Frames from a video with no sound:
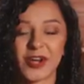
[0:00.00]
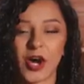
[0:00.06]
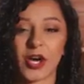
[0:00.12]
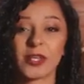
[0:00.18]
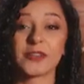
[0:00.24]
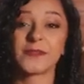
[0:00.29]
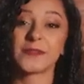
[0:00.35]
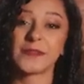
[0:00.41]

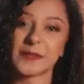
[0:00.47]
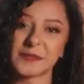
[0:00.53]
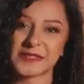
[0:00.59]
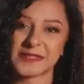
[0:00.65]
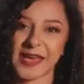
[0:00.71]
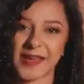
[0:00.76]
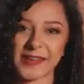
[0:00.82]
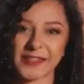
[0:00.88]
On the
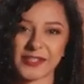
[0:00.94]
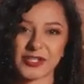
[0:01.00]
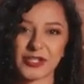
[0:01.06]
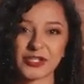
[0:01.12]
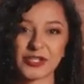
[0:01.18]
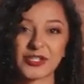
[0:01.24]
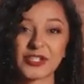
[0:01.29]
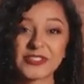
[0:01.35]
flip side,
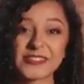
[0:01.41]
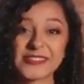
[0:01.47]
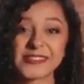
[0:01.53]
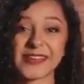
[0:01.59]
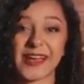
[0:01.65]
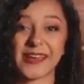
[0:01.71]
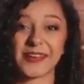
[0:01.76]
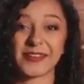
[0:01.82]
good
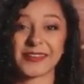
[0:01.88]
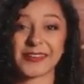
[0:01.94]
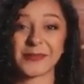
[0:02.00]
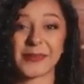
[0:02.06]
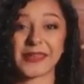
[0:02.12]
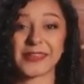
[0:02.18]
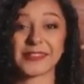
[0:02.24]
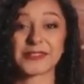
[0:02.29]
style
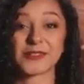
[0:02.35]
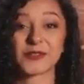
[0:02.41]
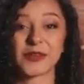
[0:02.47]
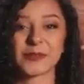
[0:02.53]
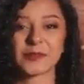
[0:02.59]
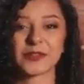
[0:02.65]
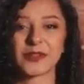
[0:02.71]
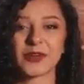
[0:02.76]
can make a
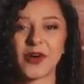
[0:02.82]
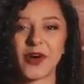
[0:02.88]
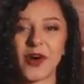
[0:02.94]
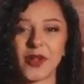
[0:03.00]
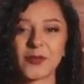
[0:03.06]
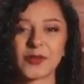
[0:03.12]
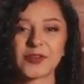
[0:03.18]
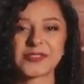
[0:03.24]
script look
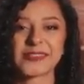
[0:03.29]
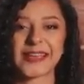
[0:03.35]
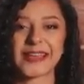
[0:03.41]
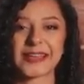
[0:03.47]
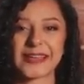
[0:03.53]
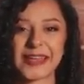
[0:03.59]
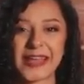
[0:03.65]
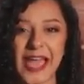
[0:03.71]
almost
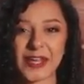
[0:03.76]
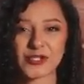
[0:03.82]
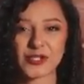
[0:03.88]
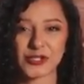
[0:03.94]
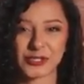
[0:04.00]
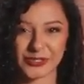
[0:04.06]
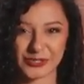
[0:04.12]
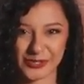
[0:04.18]
like
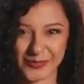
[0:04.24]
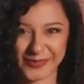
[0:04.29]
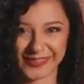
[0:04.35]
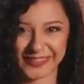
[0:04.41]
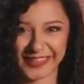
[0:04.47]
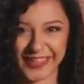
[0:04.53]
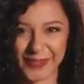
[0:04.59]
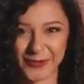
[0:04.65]
natural
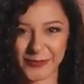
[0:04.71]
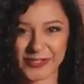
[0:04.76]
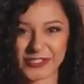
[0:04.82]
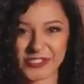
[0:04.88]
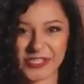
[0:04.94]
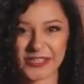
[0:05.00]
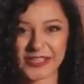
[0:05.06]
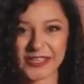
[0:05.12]
human
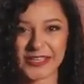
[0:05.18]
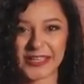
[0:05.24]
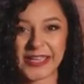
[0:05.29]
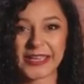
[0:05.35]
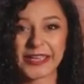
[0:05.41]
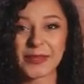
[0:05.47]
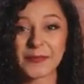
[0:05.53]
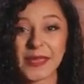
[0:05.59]
language.
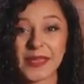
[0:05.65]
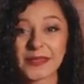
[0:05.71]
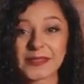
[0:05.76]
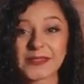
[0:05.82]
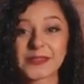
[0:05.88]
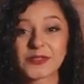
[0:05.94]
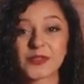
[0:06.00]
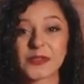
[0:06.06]
It can
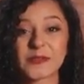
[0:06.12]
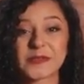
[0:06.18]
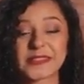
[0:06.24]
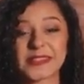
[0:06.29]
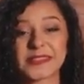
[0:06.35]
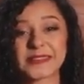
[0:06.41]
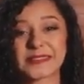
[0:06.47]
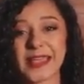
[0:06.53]
make the
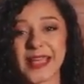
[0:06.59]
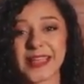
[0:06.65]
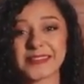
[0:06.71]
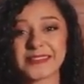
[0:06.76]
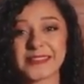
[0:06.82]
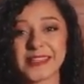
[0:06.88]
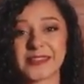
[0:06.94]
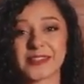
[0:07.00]
script's
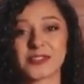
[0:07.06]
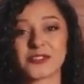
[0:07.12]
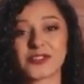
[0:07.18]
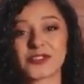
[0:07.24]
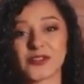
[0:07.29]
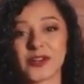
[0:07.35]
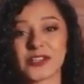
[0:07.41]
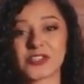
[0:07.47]
intent and
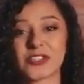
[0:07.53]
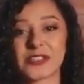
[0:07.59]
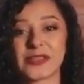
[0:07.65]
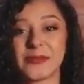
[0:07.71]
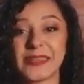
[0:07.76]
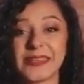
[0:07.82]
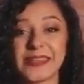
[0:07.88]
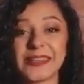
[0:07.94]

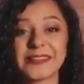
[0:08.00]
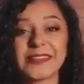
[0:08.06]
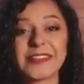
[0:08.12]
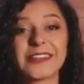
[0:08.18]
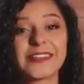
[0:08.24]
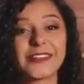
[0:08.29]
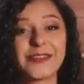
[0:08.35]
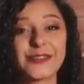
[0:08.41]
construction
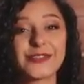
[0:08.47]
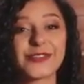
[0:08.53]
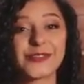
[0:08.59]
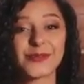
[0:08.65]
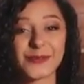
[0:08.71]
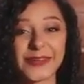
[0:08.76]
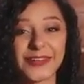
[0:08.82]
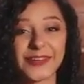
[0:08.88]
immediately clear
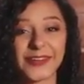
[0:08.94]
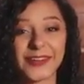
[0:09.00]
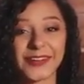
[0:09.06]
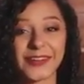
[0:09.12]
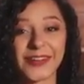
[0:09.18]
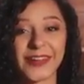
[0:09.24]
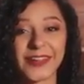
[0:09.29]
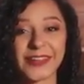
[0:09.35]
to the reader.